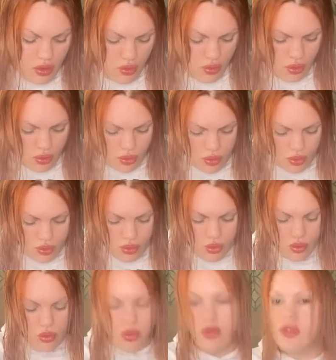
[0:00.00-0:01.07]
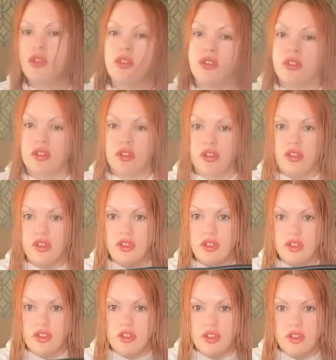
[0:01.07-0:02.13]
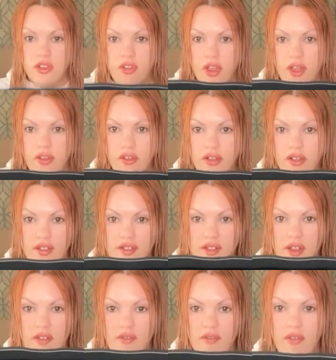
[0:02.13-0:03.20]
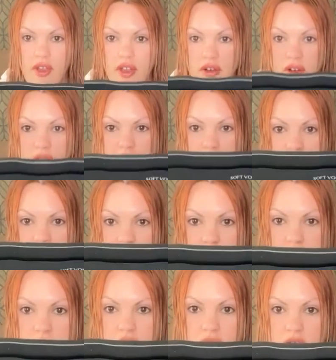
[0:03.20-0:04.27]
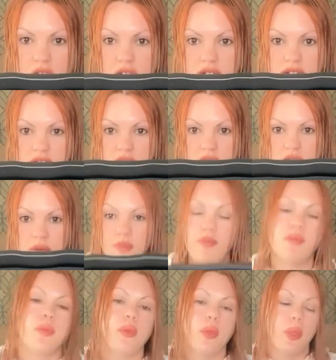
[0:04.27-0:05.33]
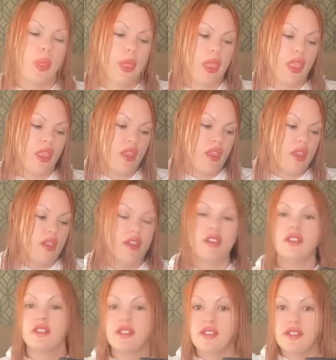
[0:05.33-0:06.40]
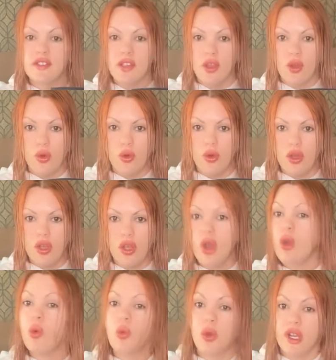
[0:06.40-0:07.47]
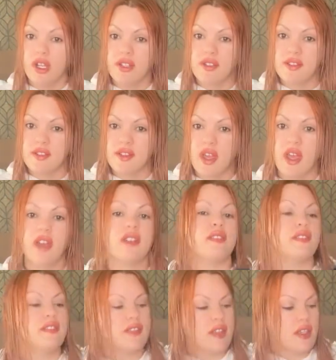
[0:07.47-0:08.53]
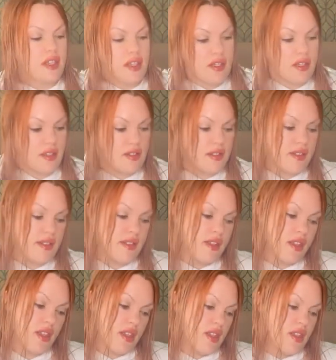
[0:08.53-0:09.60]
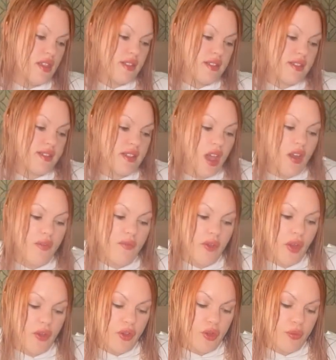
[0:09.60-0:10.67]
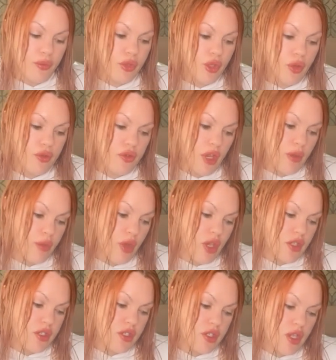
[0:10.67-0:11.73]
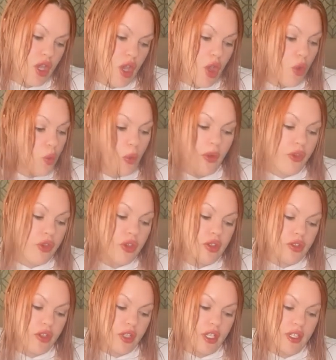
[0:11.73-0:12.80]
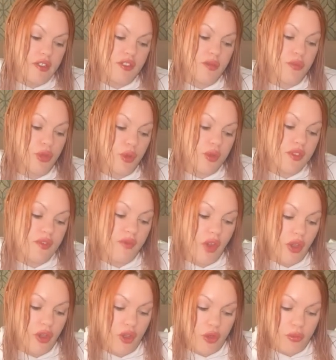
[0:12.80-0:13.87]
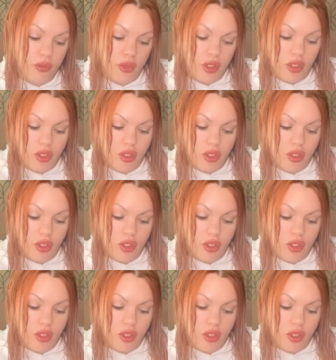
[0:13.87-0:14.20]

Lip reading: Ooh, that looks very, very fancy. So what it says is soft volume blow dry brush. Whether you're looking to boost volume,